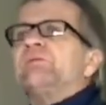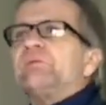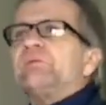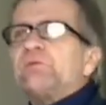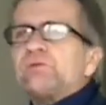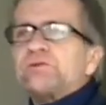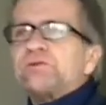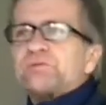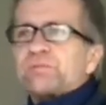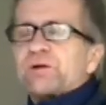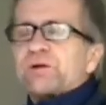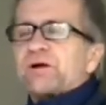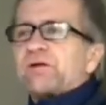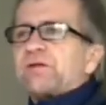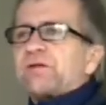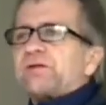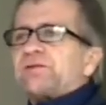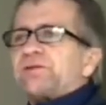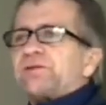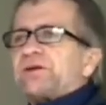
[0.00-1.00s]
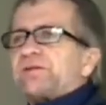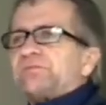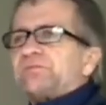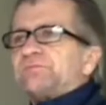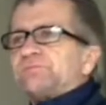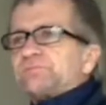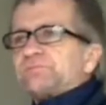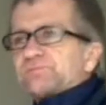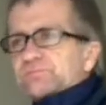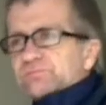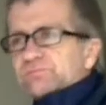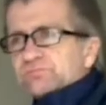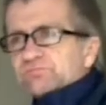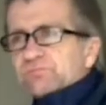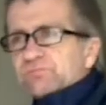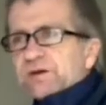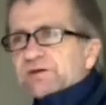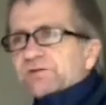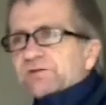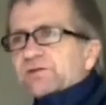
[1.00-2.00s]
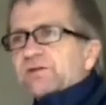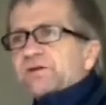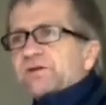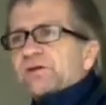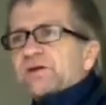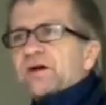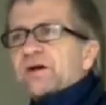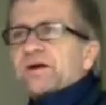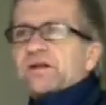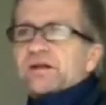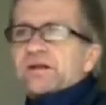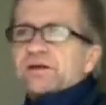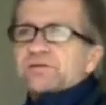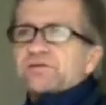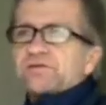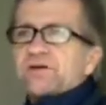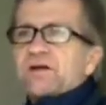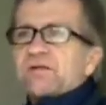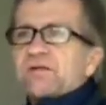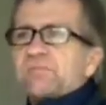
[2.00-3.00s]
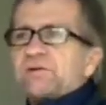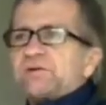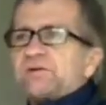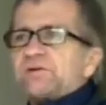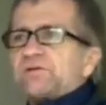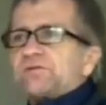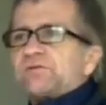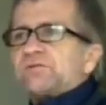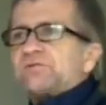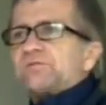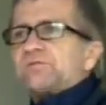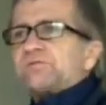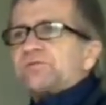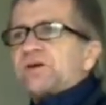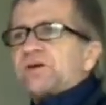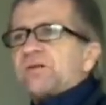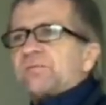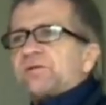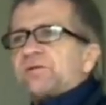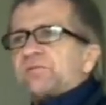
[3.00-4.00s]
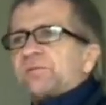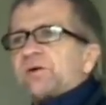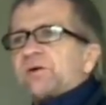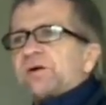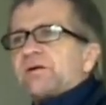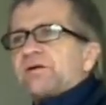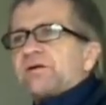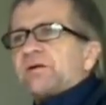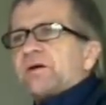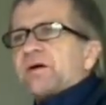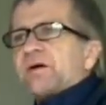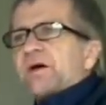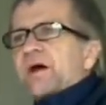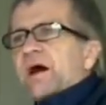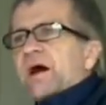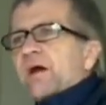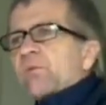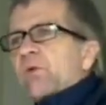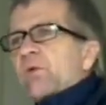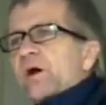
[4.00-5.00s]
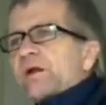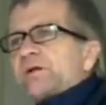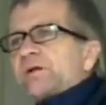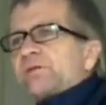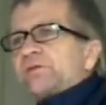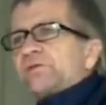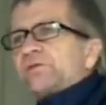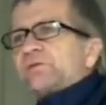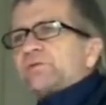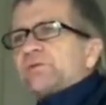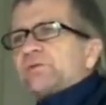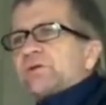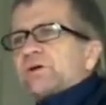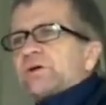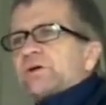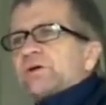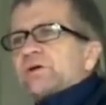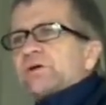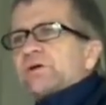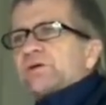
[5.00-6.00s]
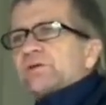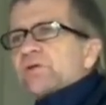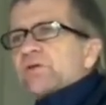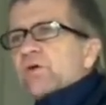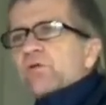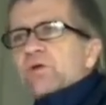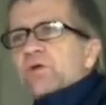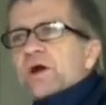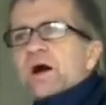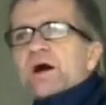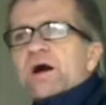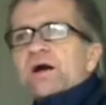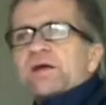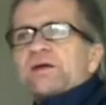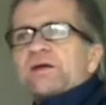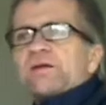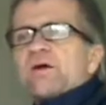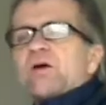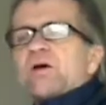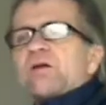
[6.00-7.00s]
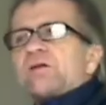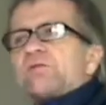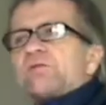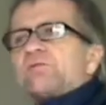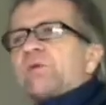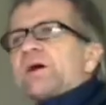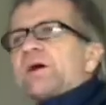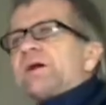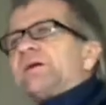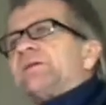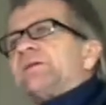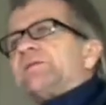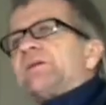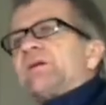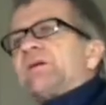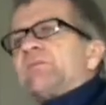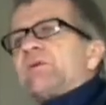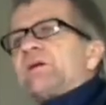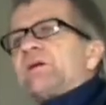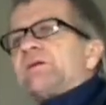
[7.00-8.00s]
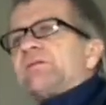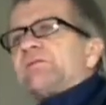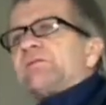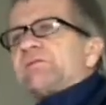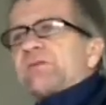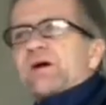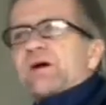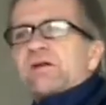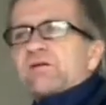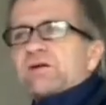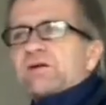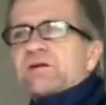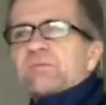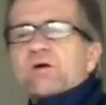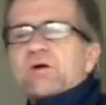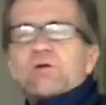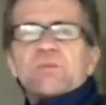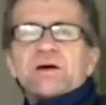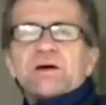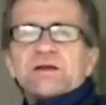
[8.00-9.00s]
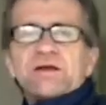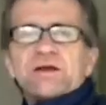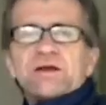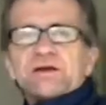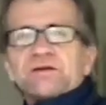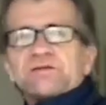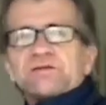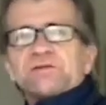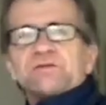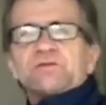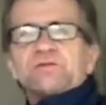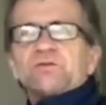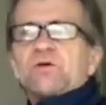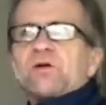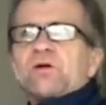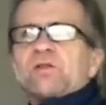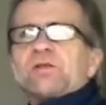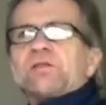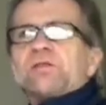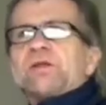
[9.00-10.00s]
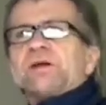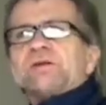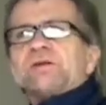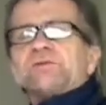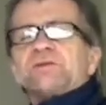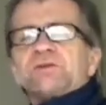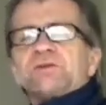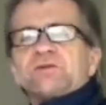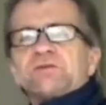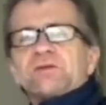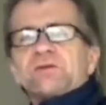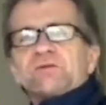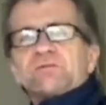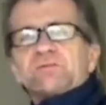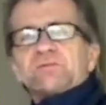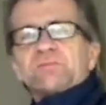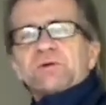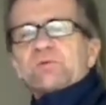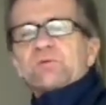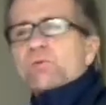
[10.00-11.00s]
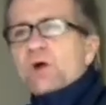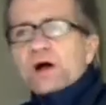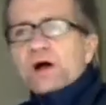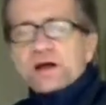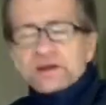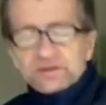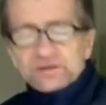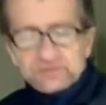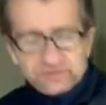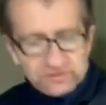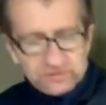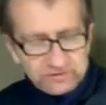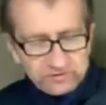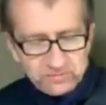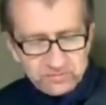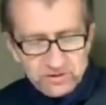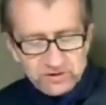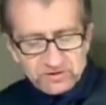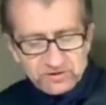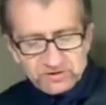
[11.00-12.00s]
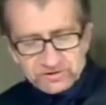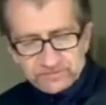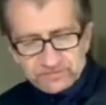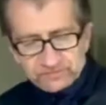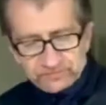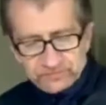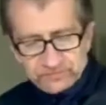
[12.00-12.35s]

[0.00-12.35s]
foolish prayer that said, basically kind of like Solomon, Solomon's prayer. And I wanted to know God in all his ways, and I wanted to follow him all my days and do all the things, that would be wise and smart. And